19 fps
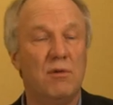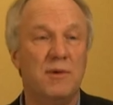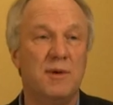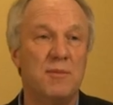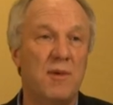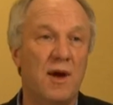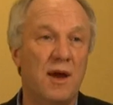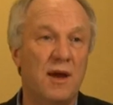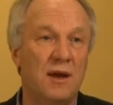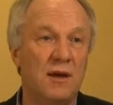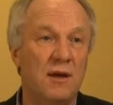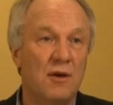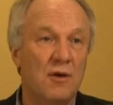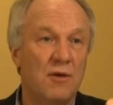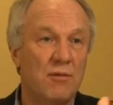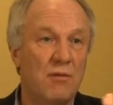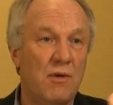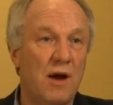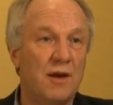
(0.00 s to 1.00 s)
we may
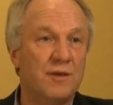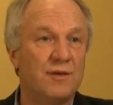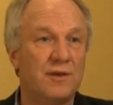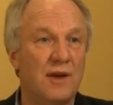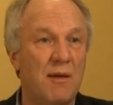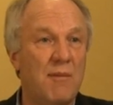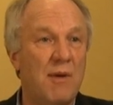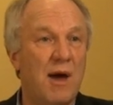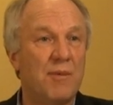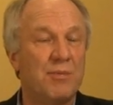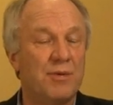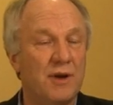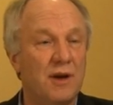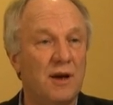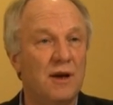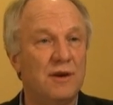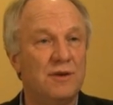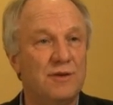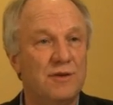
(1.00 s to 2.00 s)
run some
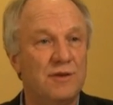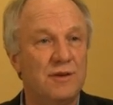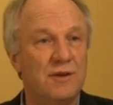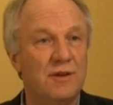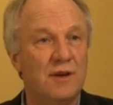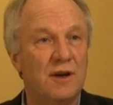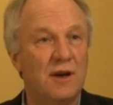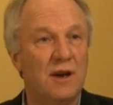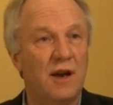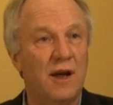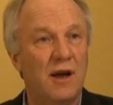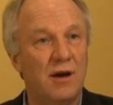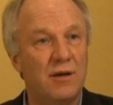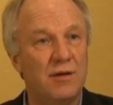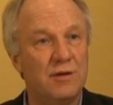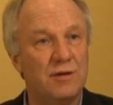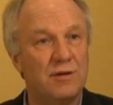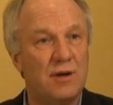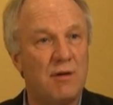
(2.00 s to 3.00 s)
applications in the
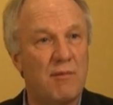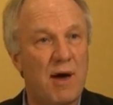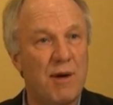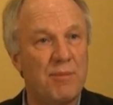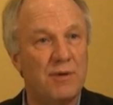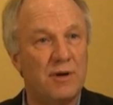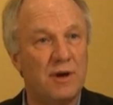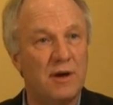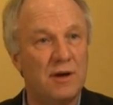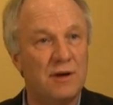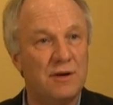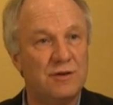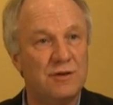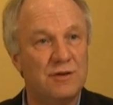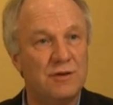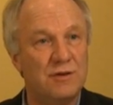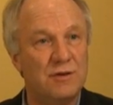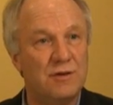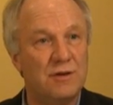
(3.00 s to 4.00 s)
cloud and some
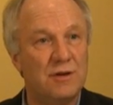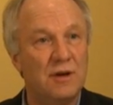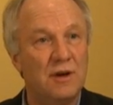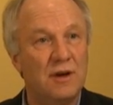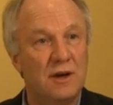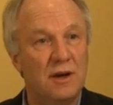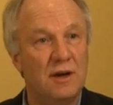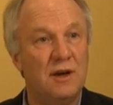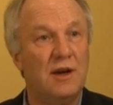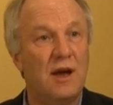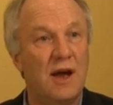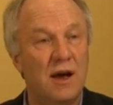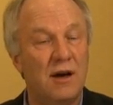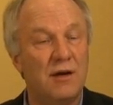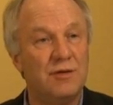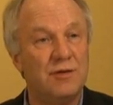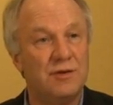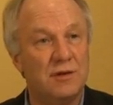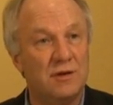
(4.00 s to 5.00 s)
applications
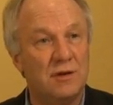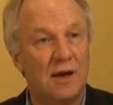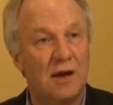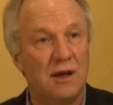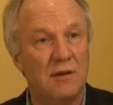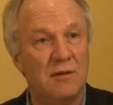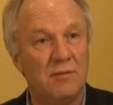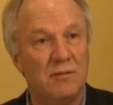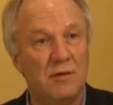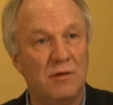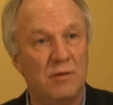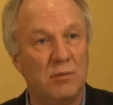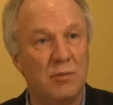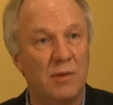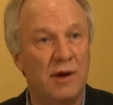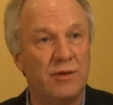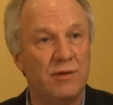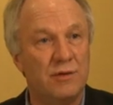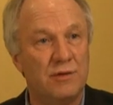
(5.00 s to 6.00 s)
in-house, and we will
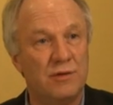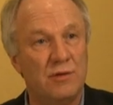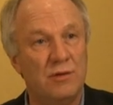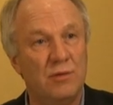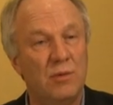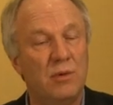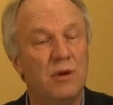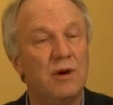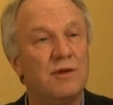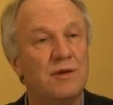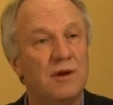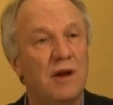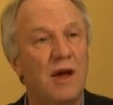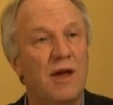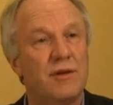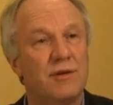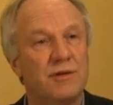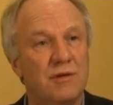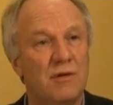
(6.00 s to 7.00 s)
make the two work
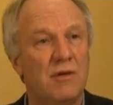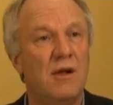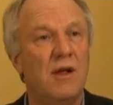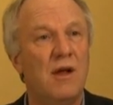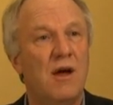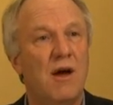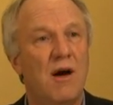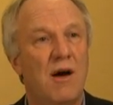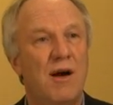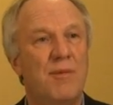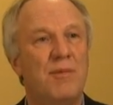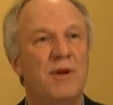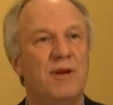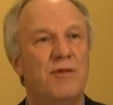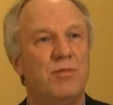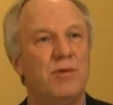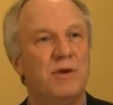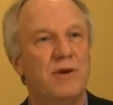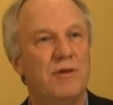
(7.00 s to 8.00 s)
together. So I
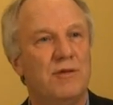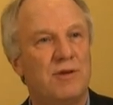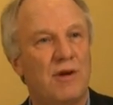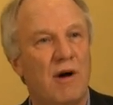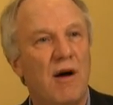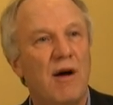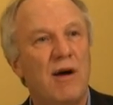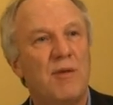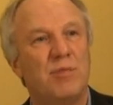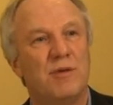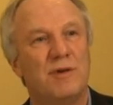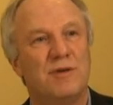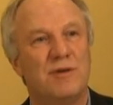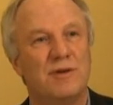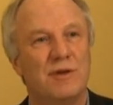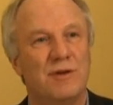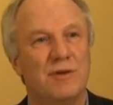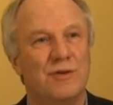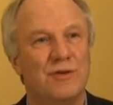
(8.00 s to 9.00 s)
believe we'll use hybrid
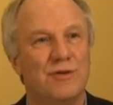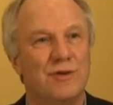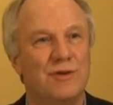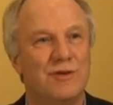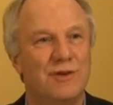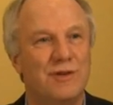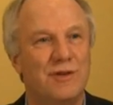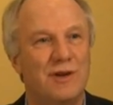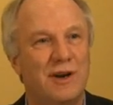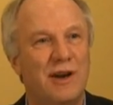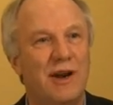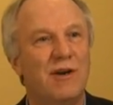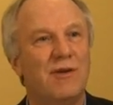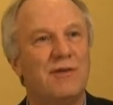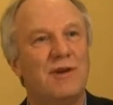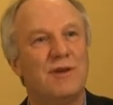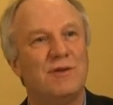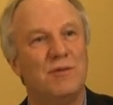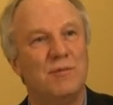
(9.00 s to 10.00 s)
solutions, so the
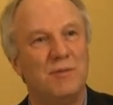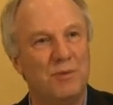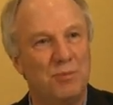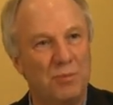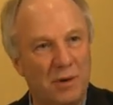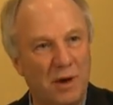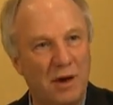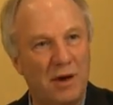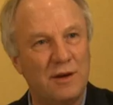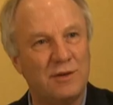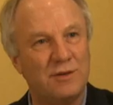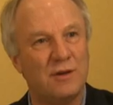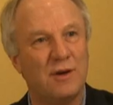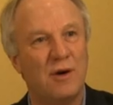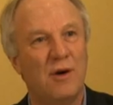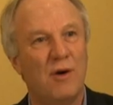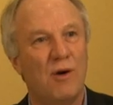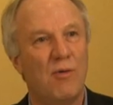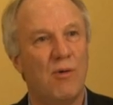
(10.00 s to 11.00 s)
cloud doesn't replace
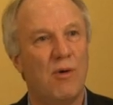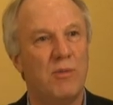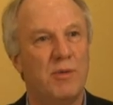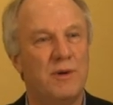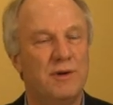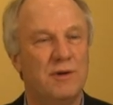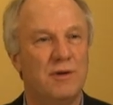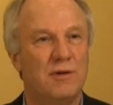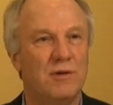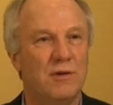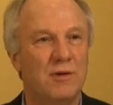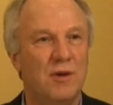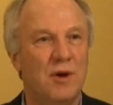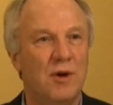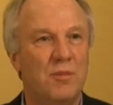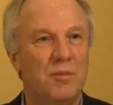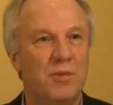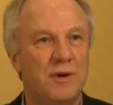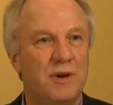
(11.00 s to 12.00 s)
what we do,
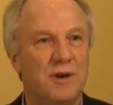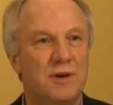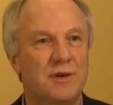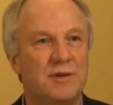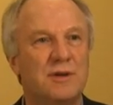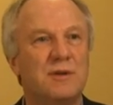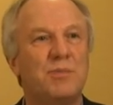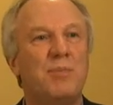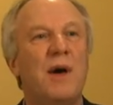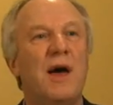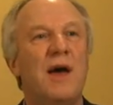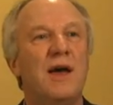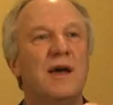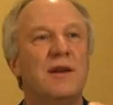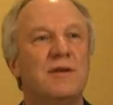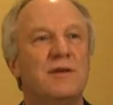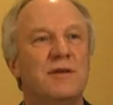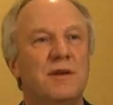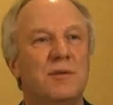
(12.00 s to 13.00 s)
but it
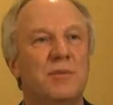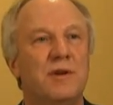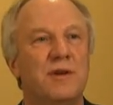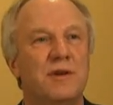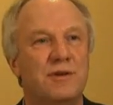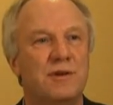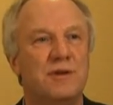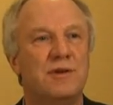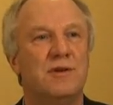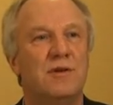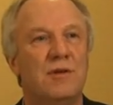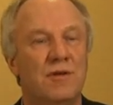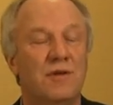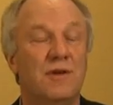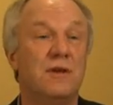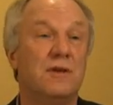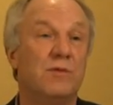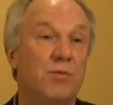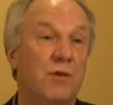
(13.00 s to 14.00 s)
expands the ability to do
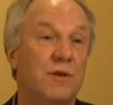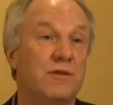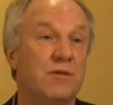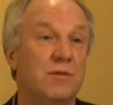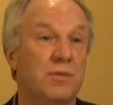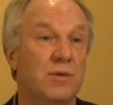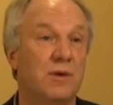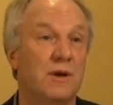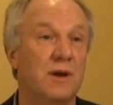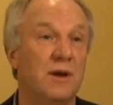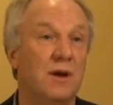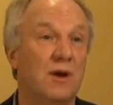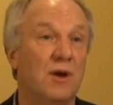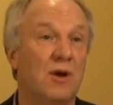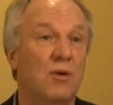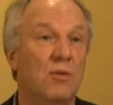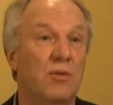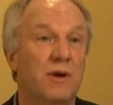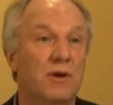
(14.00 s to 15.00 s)
things possibly
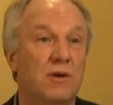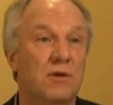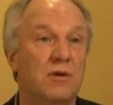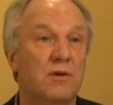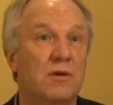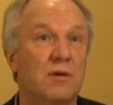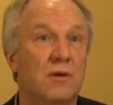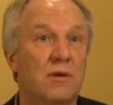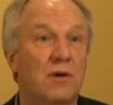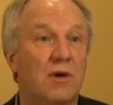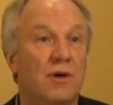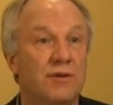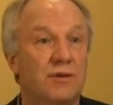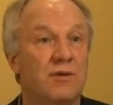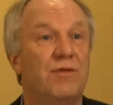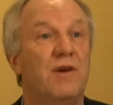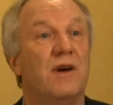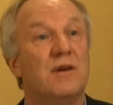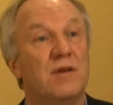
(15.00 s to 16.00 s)
we couldn't cost
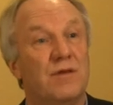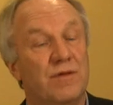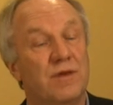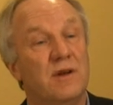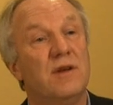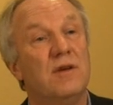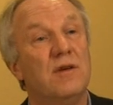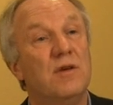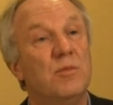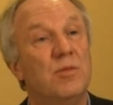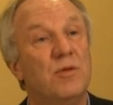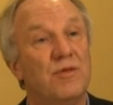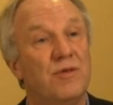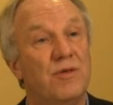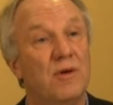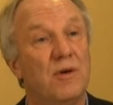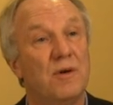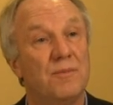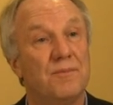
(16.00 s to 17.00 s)
effectively do
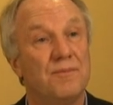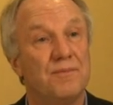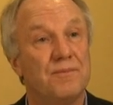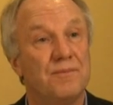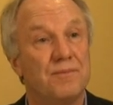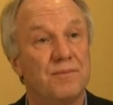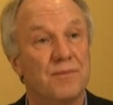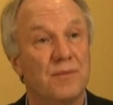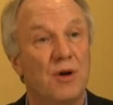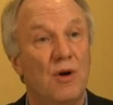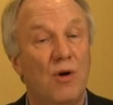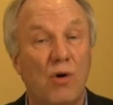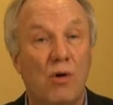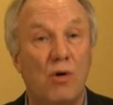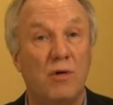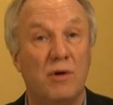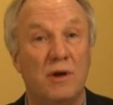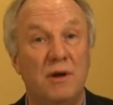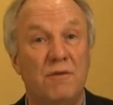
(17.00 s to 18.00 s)
before. Mm-hmm.
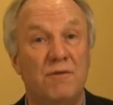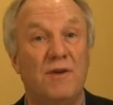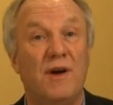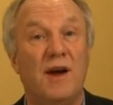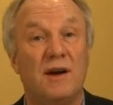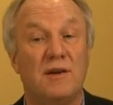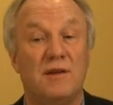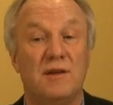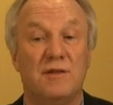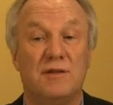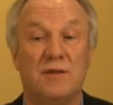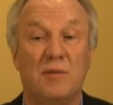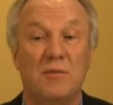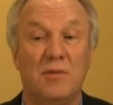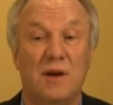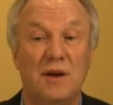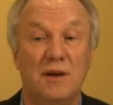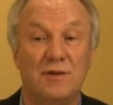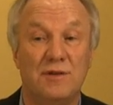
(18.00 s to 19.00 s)
Or in fact, in
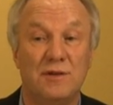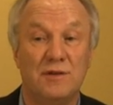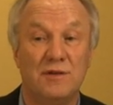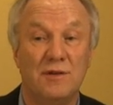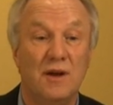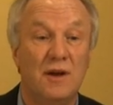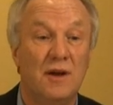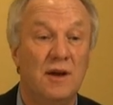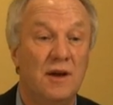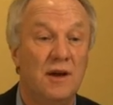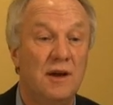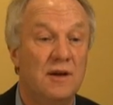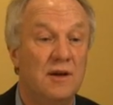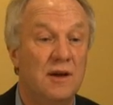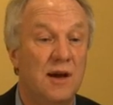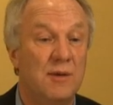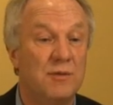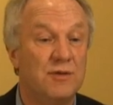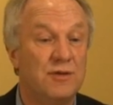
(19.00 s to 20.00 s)
some cases, it
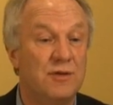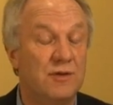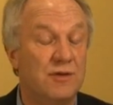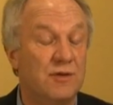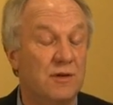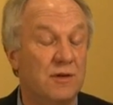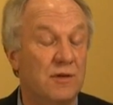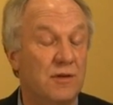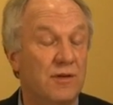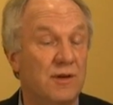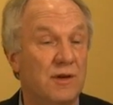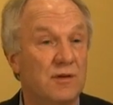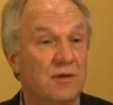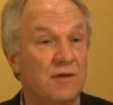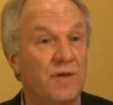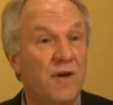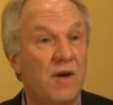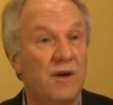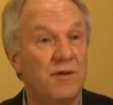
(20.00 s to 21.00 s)
enables us to do
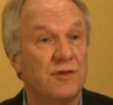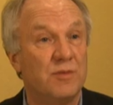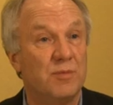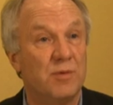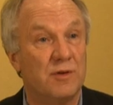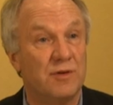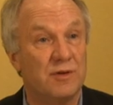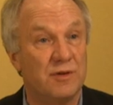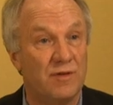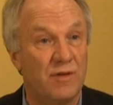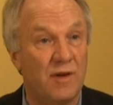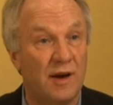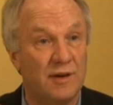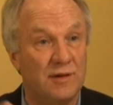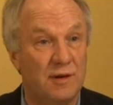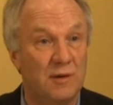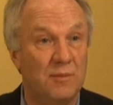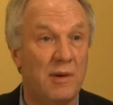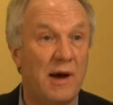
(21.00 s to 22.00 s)
things faster because of
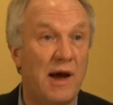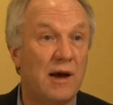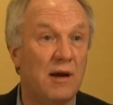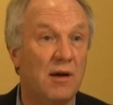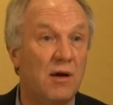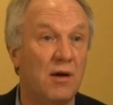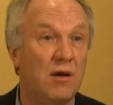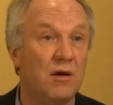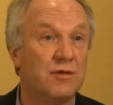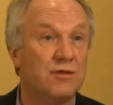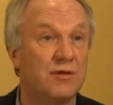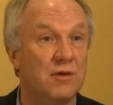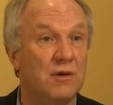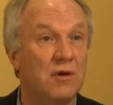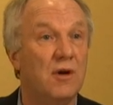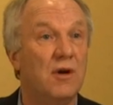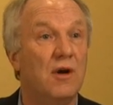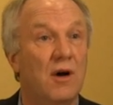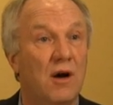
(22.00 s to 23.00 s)
IT backlogs
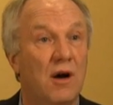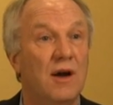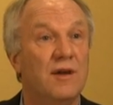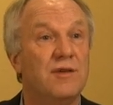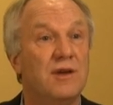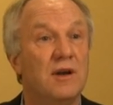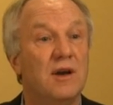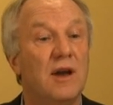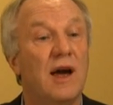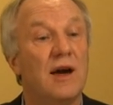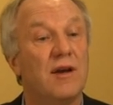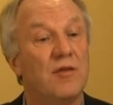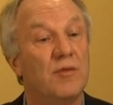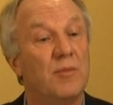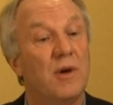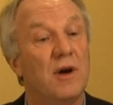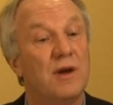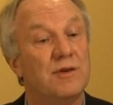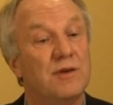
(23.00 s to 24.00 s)
or IT lack
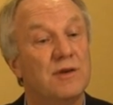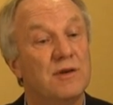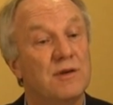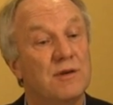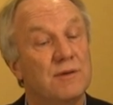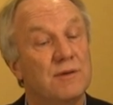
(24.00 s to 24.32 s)
of budget.